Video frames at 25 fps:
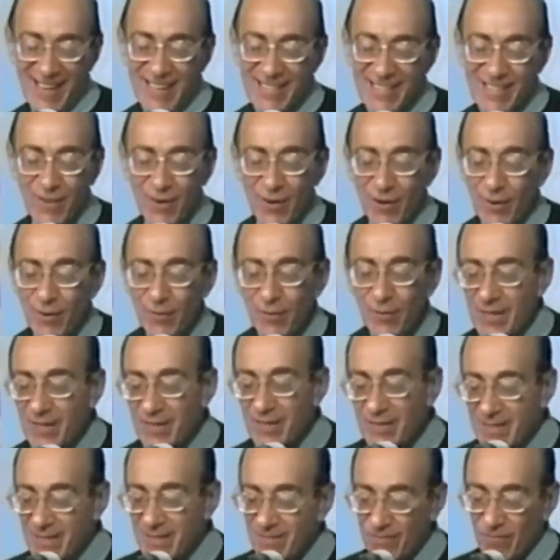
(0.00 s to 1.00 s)
So it
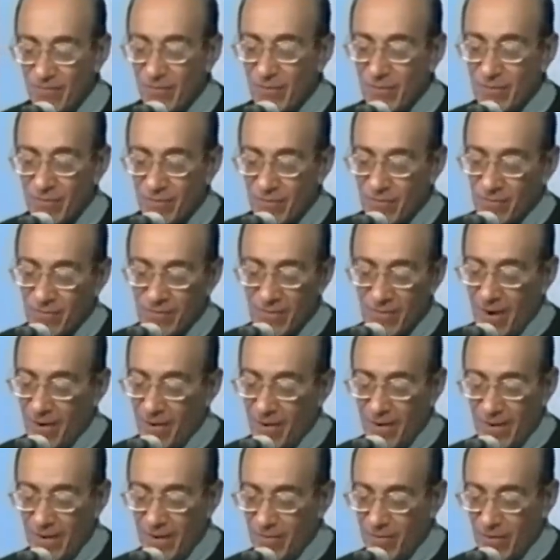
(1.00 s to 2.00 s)
was
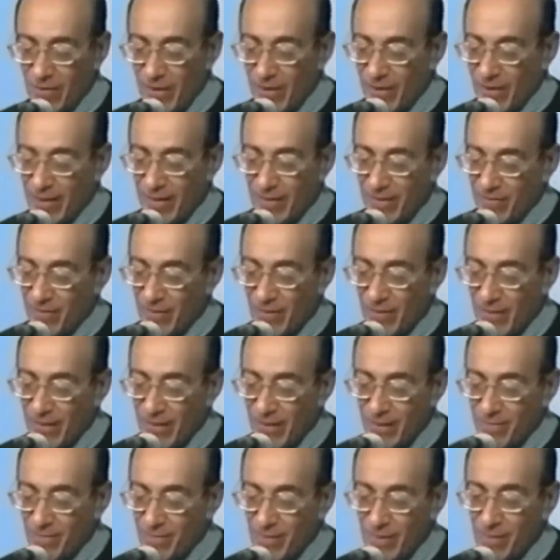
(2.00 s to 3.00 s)
very, very,
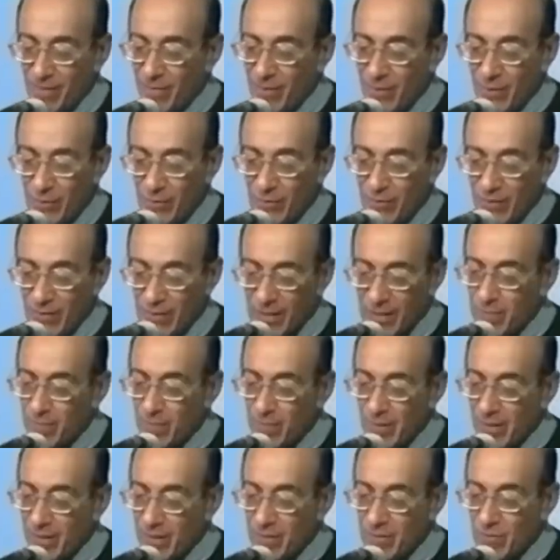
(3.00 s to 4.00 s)
very beautiful
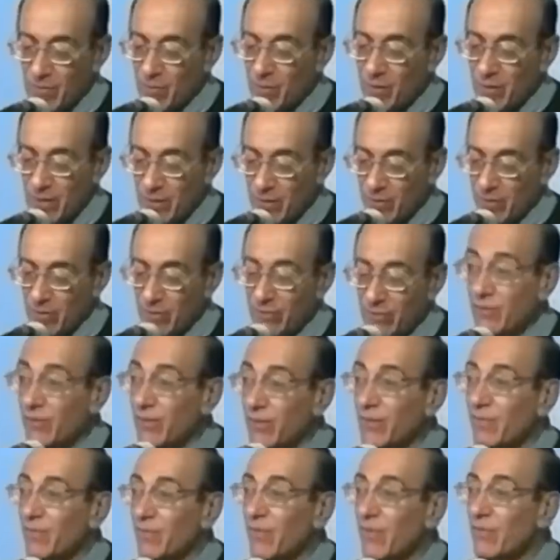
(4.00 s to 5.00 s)
experience, wonderful
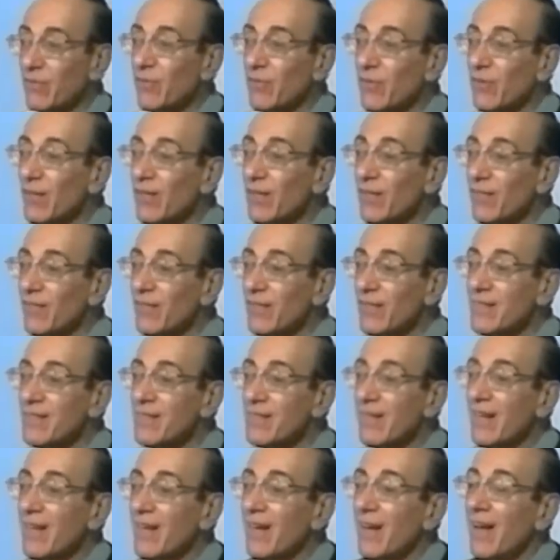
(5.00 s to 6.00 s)
for, for all of
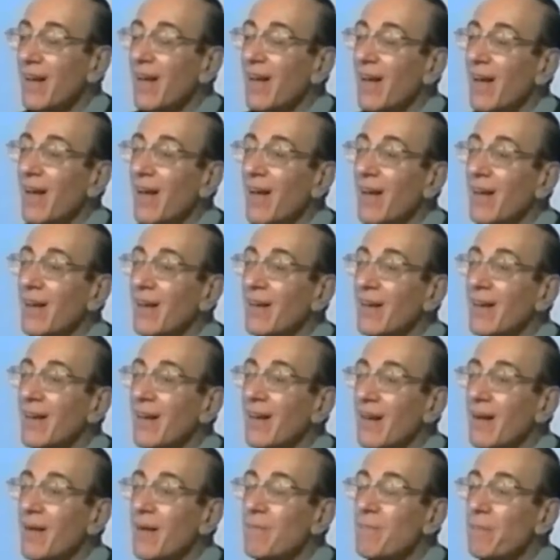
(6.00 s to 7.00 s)
us. And
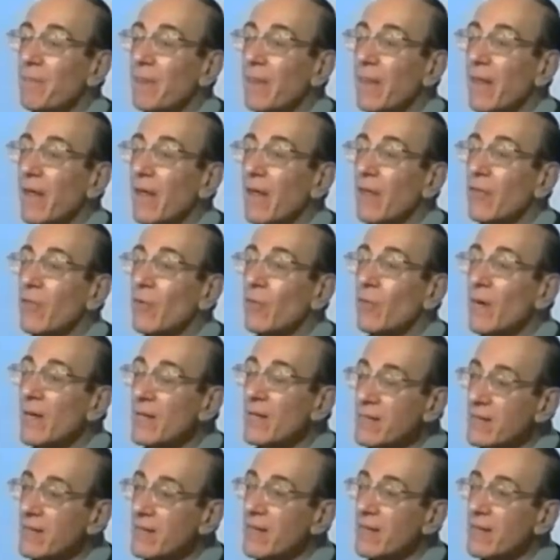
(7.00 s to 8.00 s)
um, the
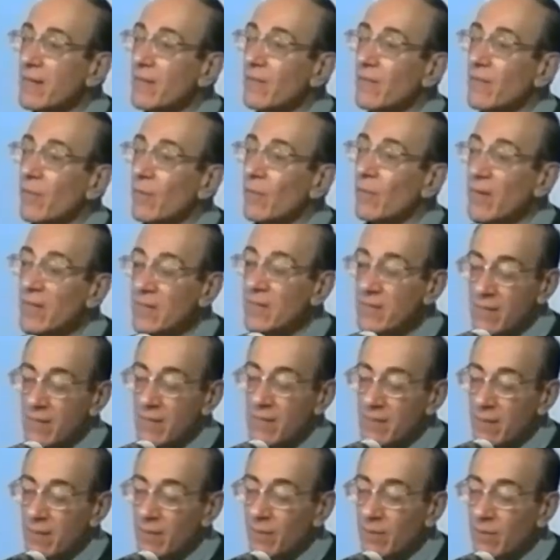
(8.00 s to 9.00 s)
rest of the, the rest of
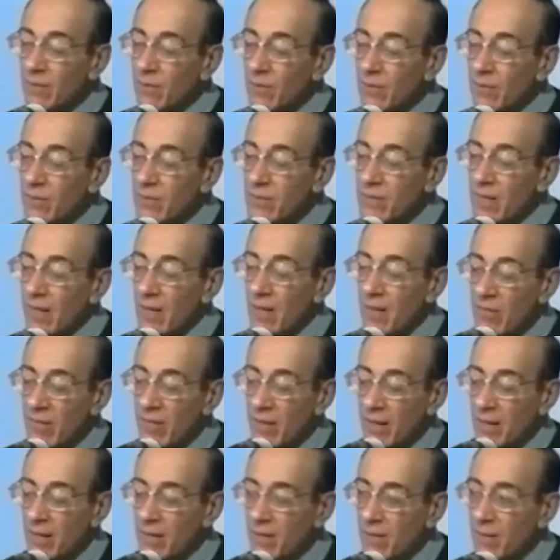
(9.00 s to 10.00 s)
the summer course, I
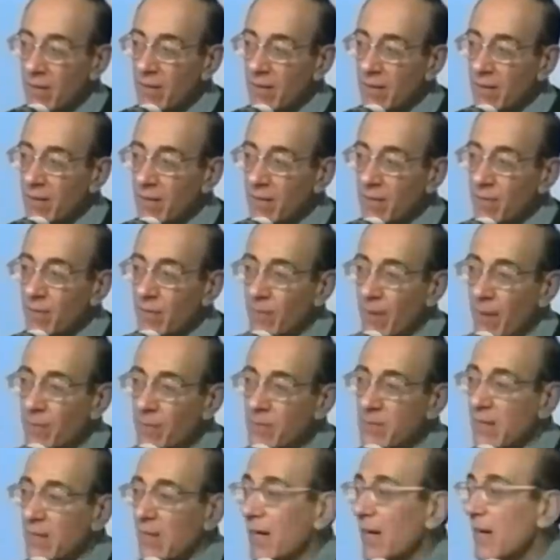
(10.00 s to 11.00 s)
think the,
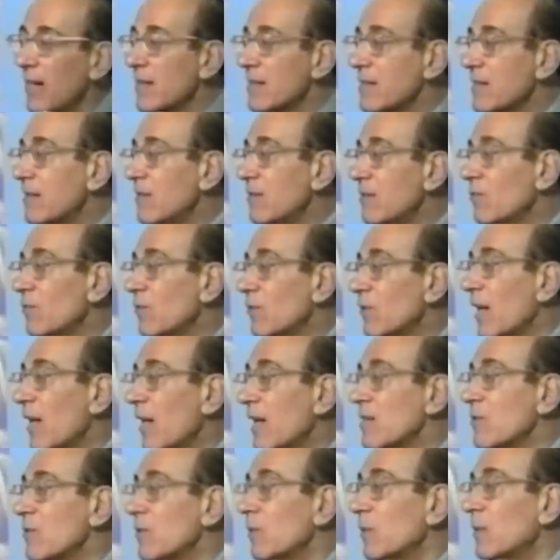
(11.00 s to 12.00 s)
perhaps the guys didn't
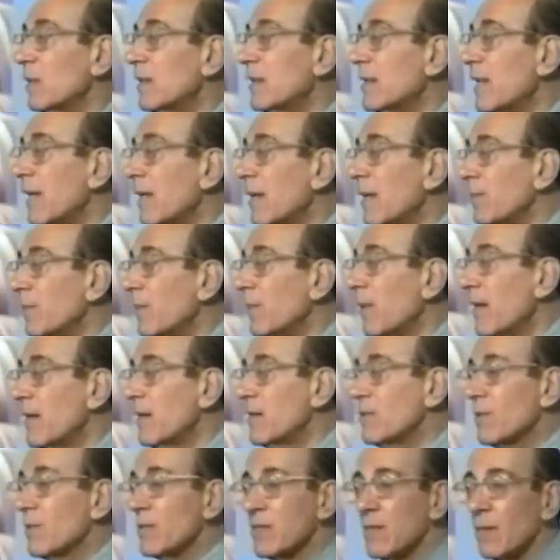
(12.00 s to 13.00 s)
realize what had taken
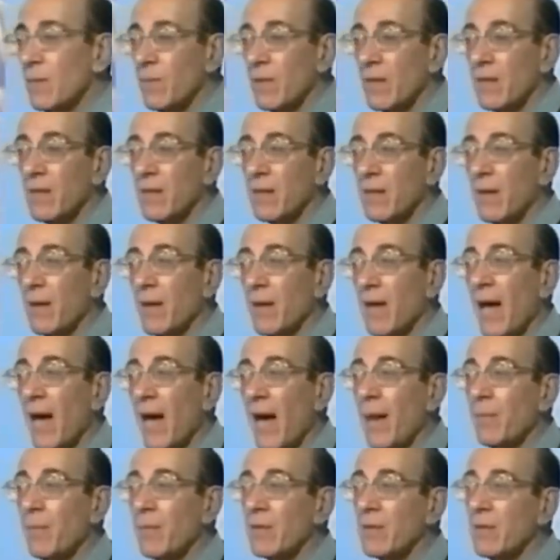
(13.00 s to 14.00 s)
place was something that
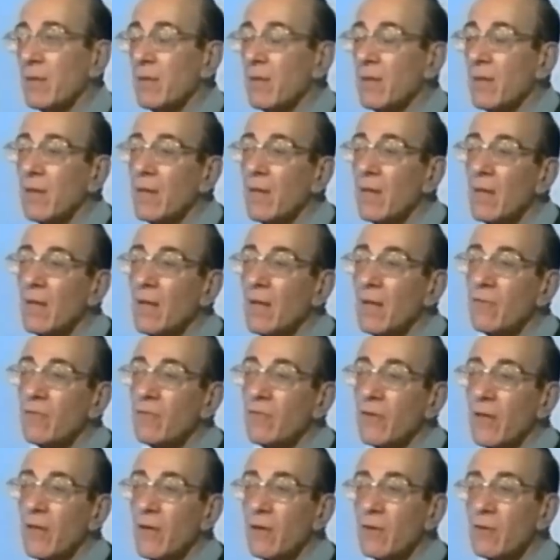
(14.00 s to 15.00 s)
happened
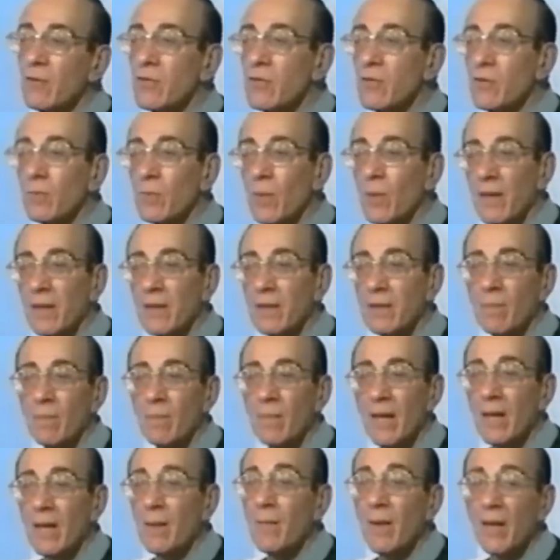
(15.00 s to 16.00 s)
for those who went
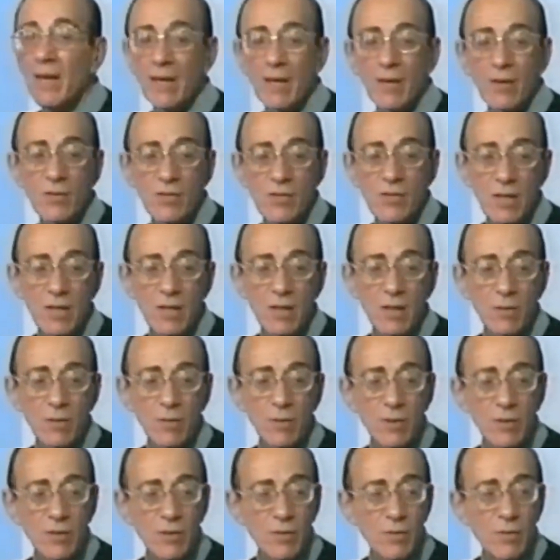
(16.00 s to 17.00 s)
many, many years ago
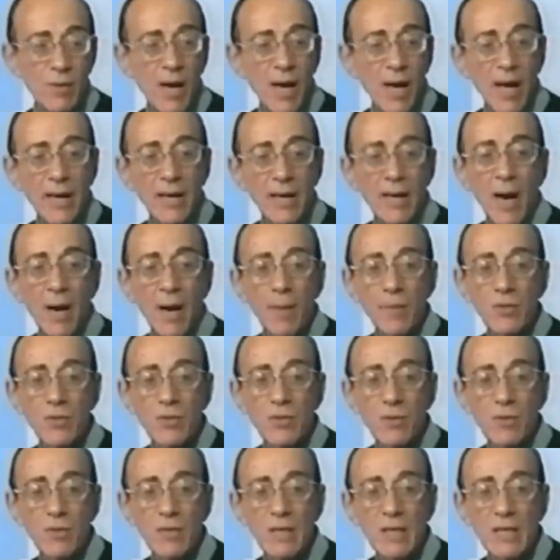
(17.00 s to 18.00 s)
when you had
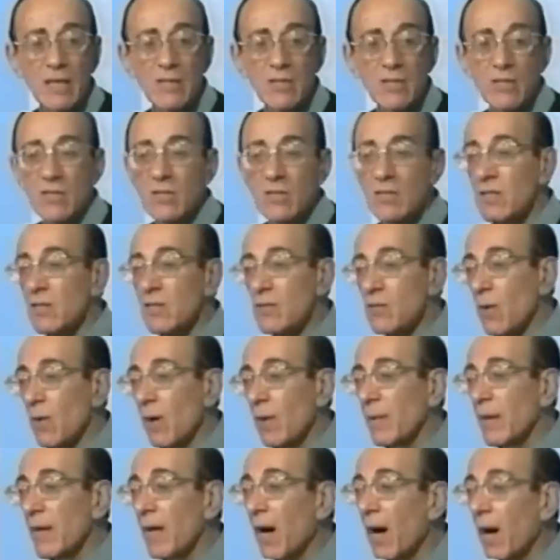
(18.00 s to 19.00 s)
opportunities to see
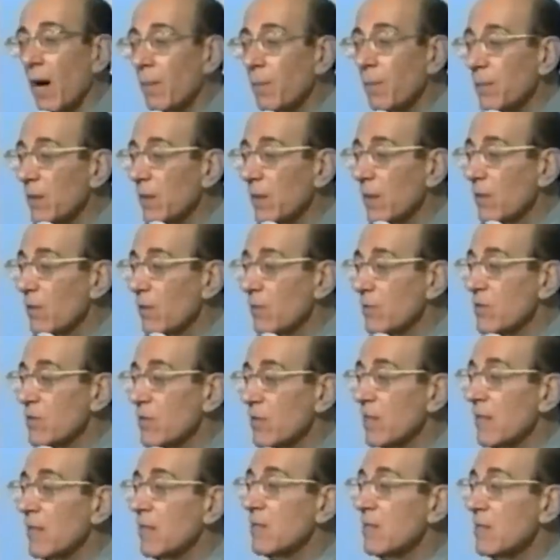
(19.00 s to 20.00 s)
Swami up close,
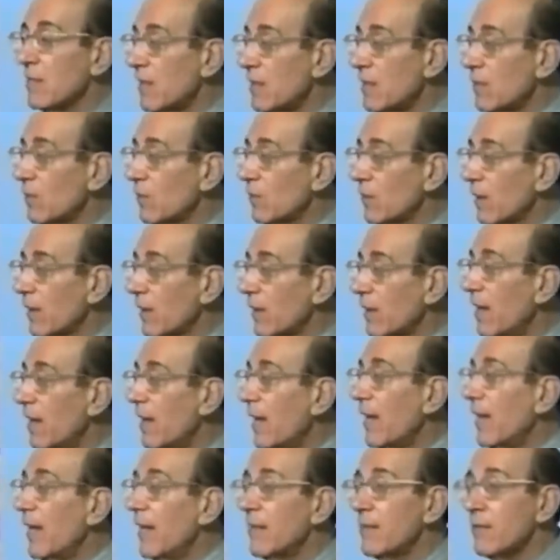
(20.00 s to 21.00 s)
continually,
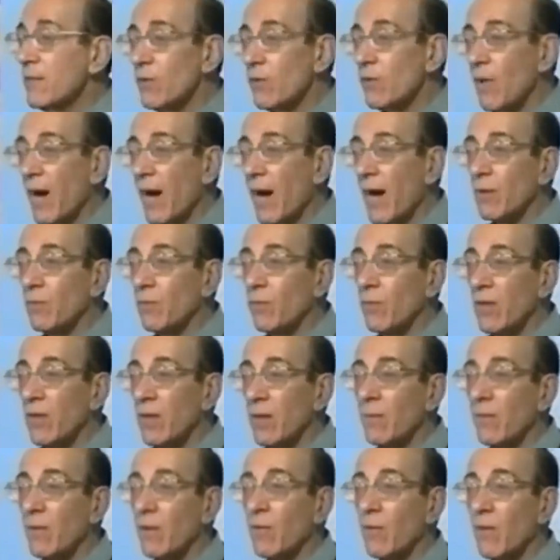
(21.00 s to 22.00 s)
interact with
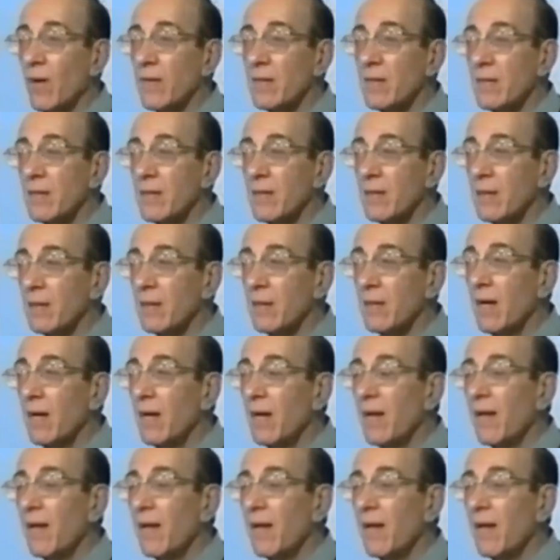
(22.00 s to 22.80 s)
him a great deal.